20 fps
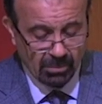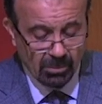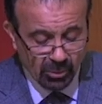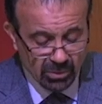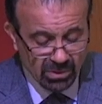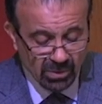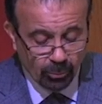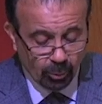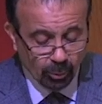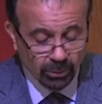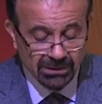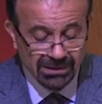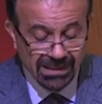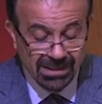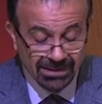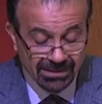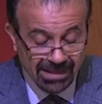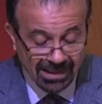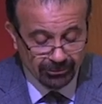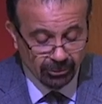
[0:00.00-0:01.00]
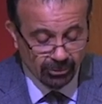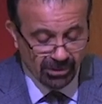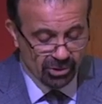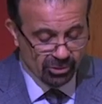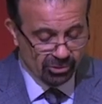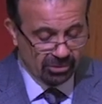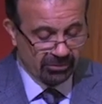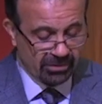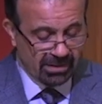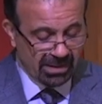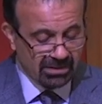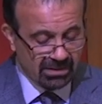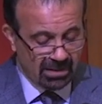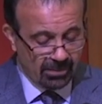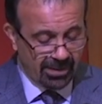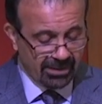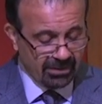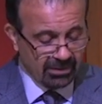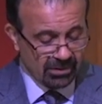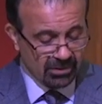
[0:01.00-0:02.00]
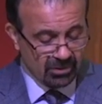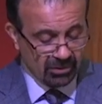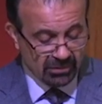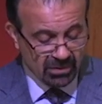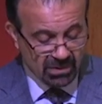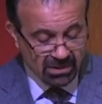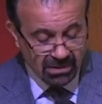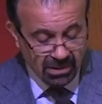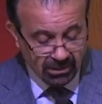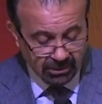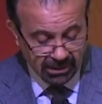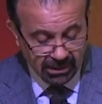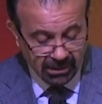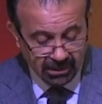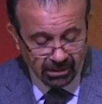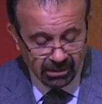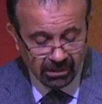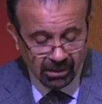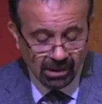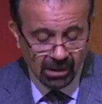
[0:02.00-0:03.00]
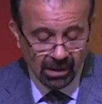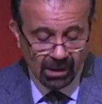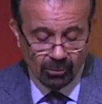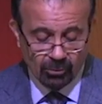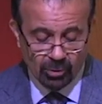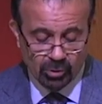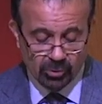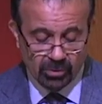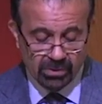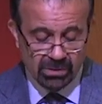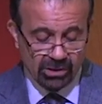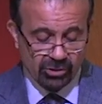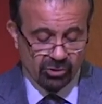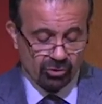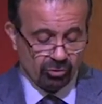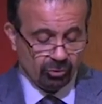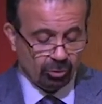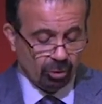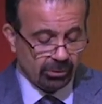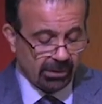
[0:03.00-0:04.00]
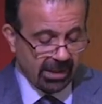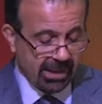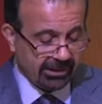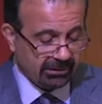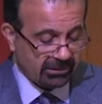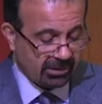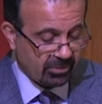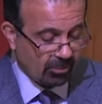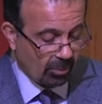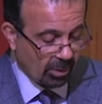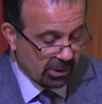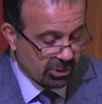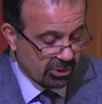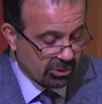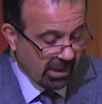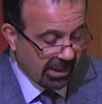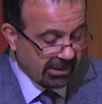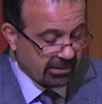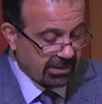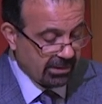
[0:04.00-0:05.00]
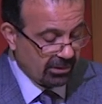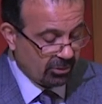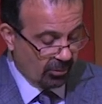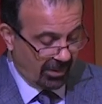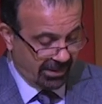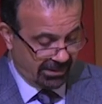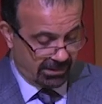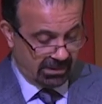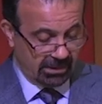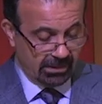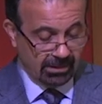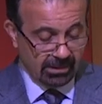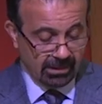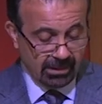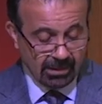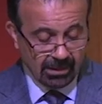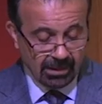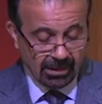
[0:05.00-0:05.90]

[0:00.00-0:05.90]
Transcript: most importantly, in the Declaration of the Independence of Syria, which was issued on 8th March 1920.